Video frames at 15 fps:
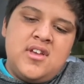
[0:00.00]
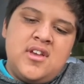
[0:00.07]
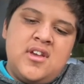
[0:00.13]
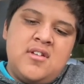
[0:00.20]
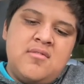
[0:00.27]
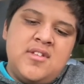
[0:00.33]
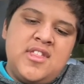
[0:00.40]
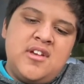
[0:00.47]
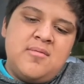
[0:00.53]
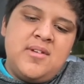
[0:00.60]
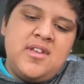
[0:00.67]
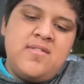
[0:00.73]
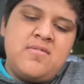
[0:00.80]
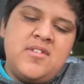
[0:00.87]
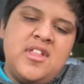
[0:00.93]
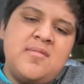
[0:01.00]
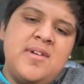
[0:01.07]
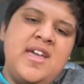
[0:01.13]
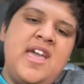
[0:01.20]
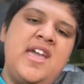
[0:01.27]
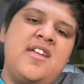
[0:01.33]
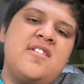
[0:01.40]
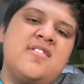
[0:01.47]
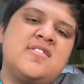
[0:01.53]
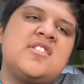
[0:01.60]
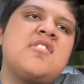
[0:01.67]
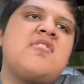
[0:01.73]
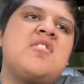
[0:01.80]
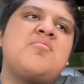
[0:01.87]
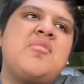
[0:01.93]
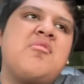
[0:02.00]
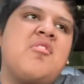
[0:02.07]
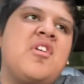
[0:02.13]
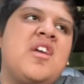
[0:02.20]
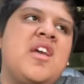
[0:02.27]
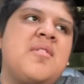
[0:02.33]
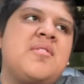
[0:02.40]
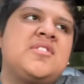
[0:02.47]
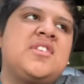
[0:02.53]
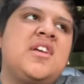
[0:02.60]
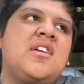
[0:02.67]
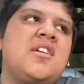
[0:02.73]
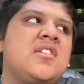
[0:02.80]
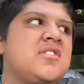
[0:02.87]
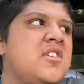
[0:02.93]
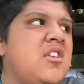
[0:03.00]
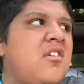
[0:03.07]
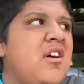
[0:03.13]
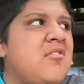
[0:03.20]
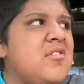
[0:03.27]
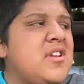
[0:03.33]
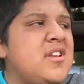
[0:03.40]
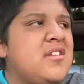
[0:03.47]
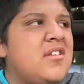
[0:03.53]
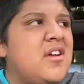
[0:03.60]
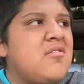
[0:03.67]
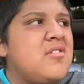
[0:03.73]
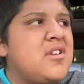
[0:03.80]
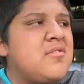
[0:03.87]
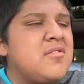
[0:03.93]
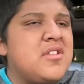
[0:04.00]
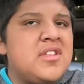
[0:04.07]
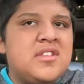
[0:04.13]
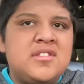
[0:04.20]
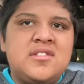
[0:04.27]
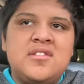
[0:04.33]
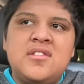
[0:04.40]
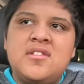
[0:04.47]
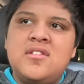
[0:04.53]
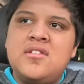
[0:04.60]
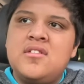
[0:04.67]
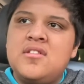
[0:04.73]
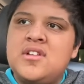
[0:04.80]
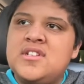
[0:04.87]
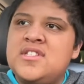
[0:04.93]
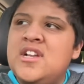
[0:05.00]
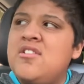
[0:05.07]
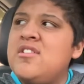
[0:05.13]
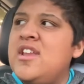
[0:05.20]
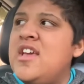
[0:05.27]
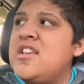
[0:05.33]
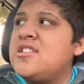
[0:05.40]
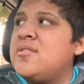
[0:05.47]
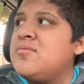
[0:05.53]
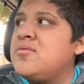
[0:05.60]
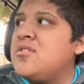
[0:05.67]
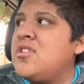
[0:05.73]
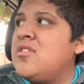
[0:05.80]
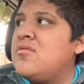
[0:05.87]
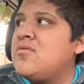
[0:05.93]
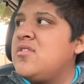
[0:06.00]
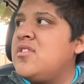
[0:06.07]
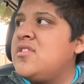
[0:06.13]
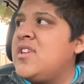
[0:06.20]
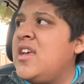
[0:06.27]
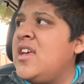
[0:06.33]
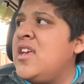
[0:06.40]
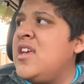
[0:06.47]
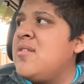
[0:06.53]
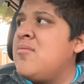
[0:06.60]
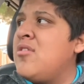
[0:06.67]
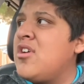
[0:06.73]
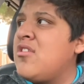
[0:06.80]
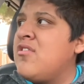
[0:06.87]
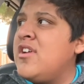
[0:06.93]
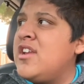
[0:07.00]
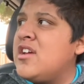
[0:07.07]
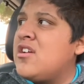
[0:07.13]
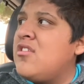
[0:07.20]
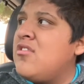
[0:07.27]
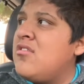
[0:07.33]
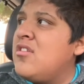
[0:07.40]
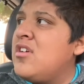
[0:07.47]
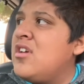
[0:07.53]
And even without my haters, I wouldn't be where I am, because I wouldn't really, because nowadays I'm taking a more critical,